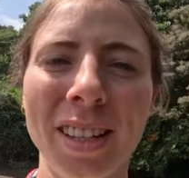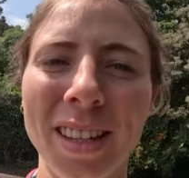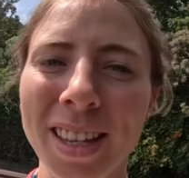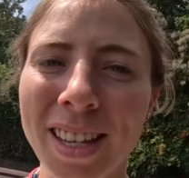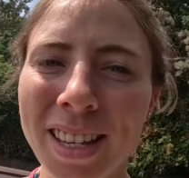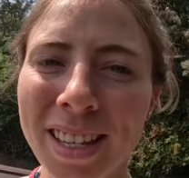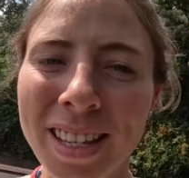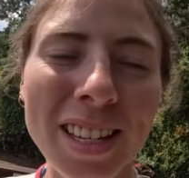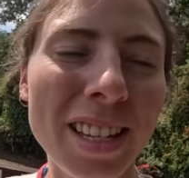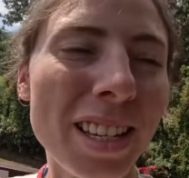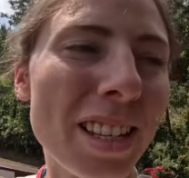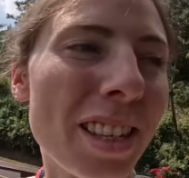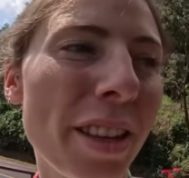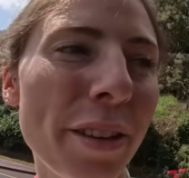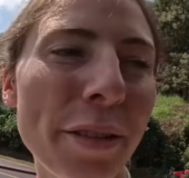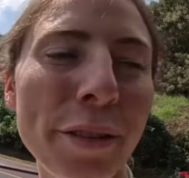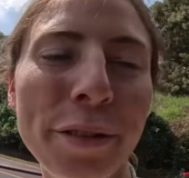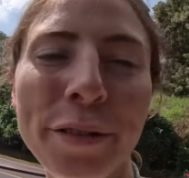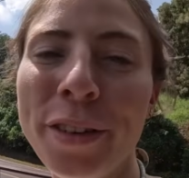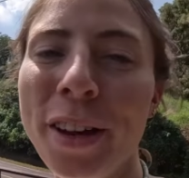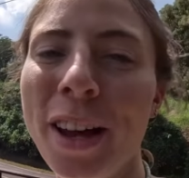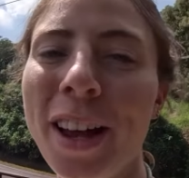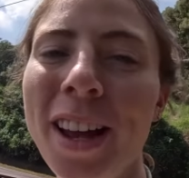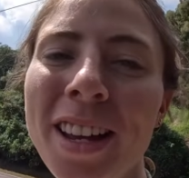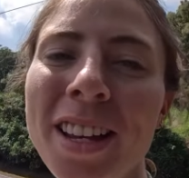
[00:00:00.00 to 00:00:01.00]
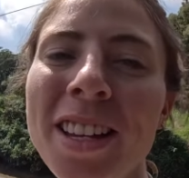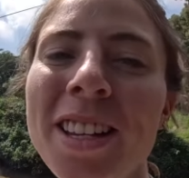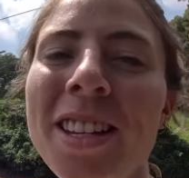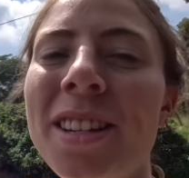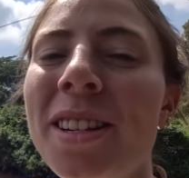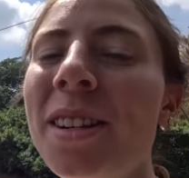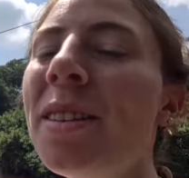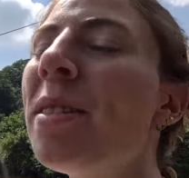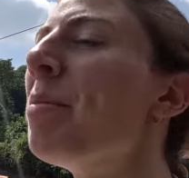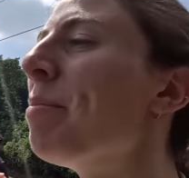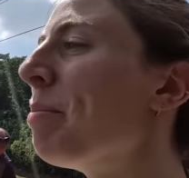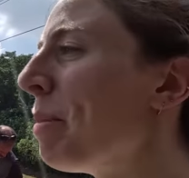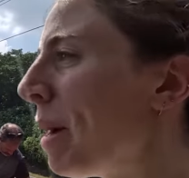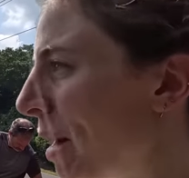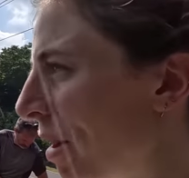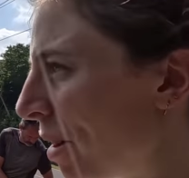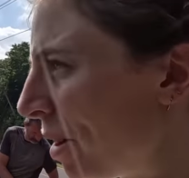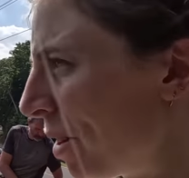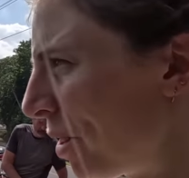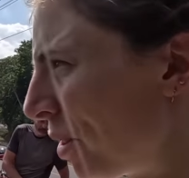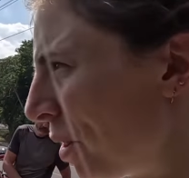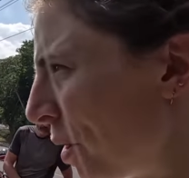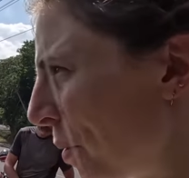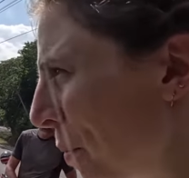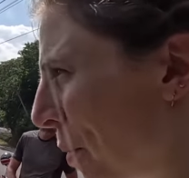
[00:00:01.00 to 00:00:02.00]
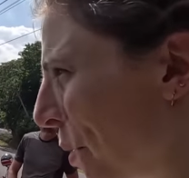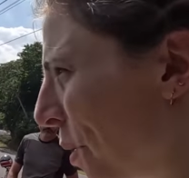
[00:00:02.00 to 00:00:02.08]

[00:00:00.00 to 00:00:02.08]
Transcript: So this is the first Mirador